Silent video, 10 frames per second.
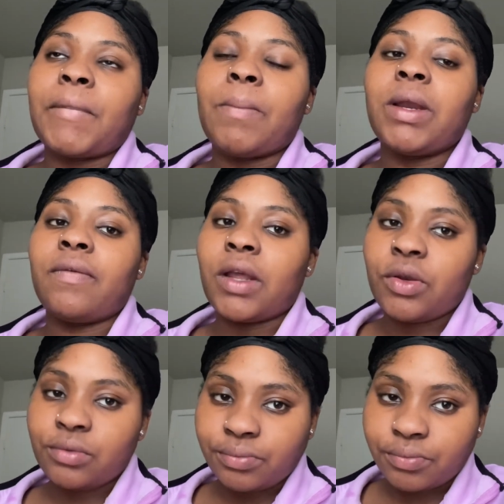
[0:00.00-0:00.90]
but if i
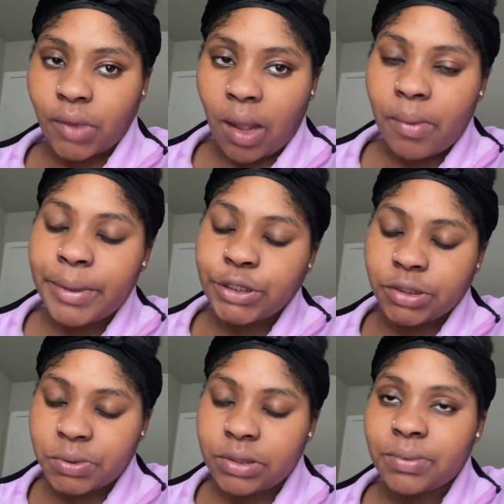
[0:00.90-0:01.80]
do i'm gonna make sure
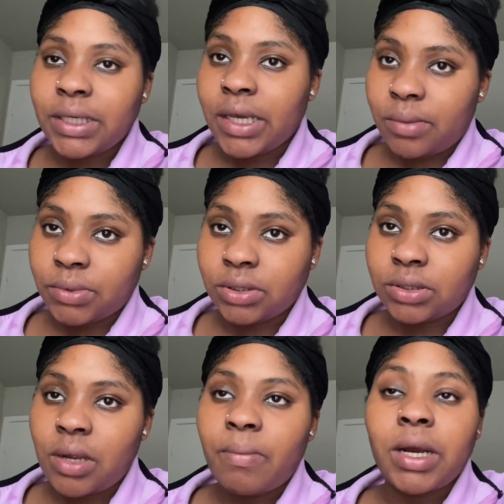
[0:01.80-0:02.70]
i pick up the camera
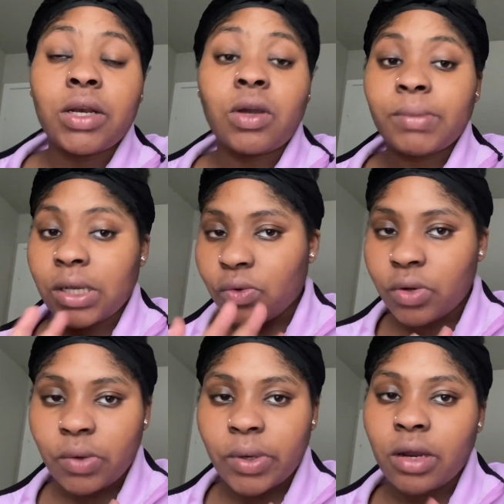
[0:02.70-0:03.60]
but i know i'm not
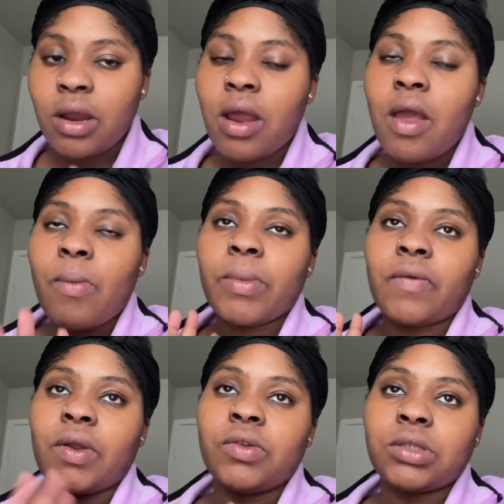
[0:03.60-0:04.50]
going nowhere but
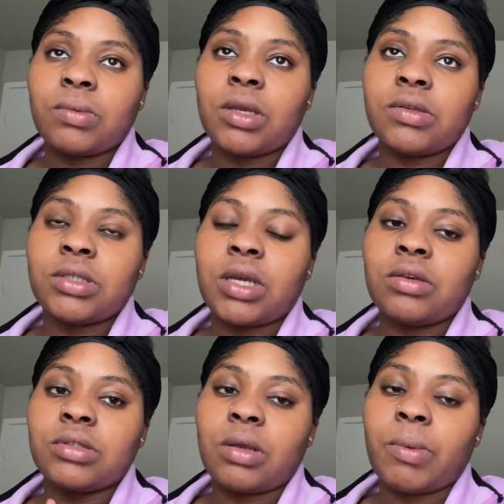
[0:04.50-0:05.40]
if i do something else in the
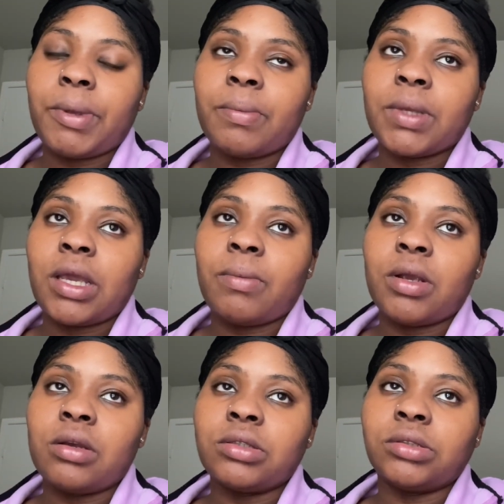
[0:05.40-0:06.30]
house i'm gonna pick up the camera
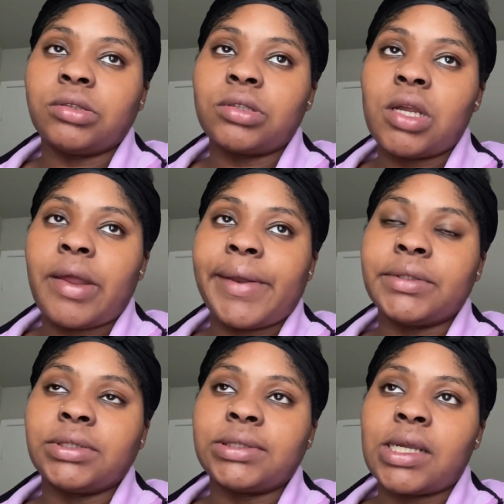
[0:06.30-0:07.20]

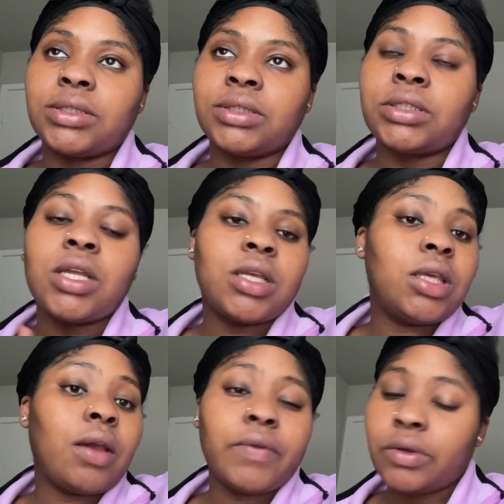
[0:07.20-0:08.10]
and
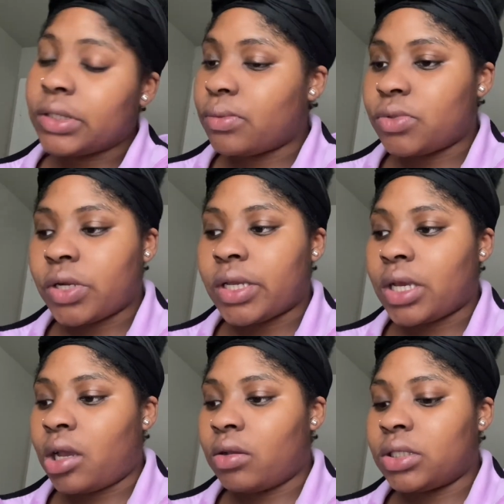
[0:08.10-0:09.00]
yeah i'm gonna go get some drink
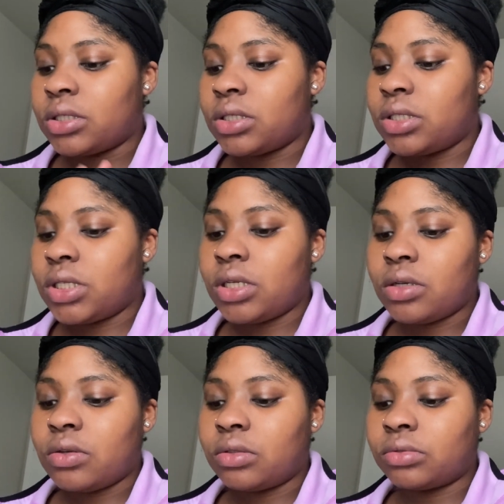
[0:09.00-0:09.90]
y'all and just
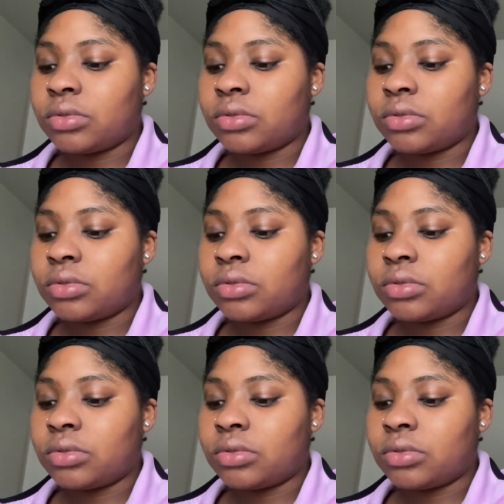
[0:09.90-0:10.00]
chill